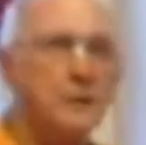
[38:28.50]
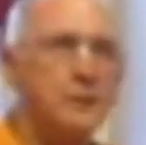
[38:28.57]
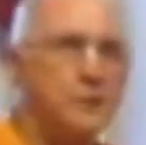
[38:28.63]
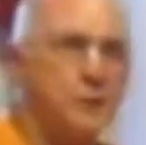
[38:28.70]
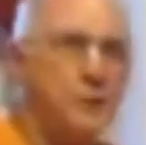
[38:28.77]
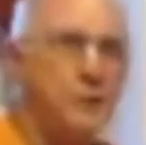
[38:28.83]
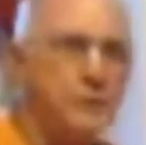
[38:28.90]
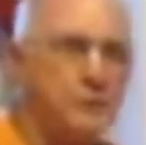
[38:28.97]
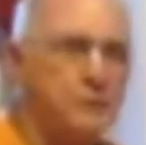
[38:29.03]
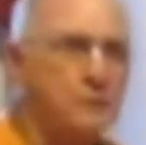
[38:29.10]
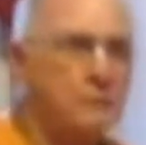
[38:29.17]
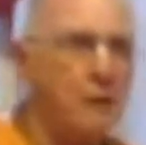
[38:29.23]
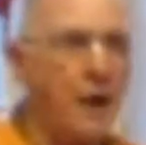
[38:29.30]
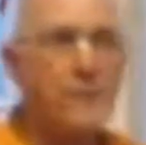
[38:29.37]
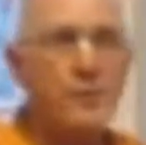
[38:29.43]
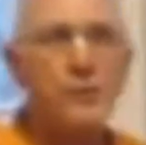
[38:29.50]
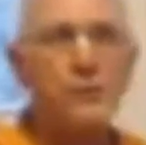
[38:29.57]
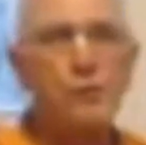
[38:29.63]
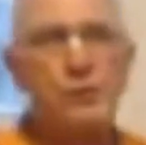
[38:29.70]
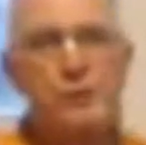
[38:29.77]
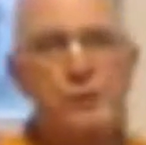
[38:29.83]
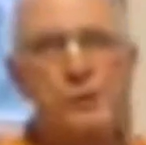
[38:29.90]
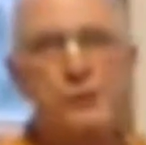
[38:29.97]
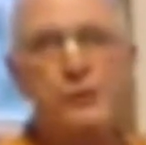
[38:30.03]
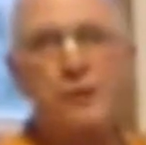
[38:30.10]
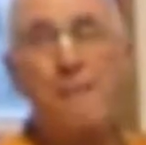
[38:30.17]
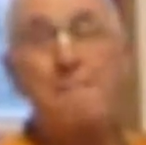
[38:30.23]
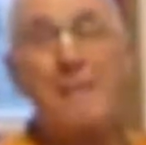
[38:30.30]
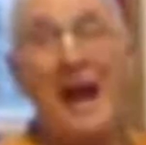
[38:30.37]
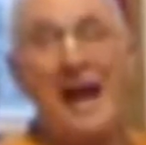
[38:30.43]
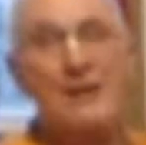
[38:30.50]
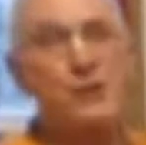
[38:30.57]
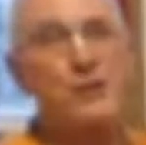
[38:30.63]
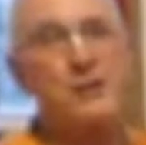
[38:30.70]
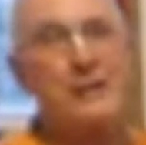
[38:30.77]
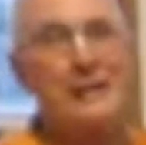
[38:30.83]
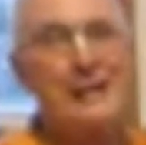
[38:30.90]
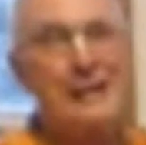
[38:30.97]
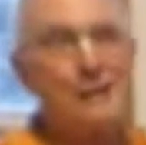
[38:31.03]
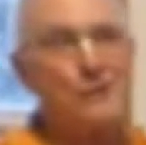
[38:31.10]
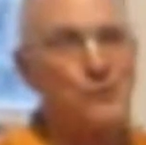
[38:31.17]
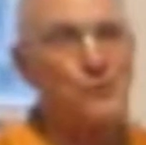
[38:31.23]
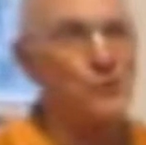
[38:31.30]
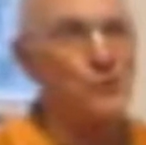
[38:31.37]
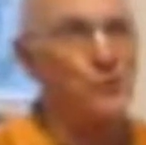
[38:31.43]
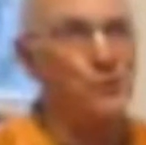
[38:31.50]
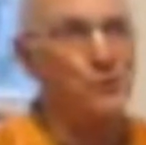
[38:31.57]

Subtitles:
she's described as Krishna's compassionate nature.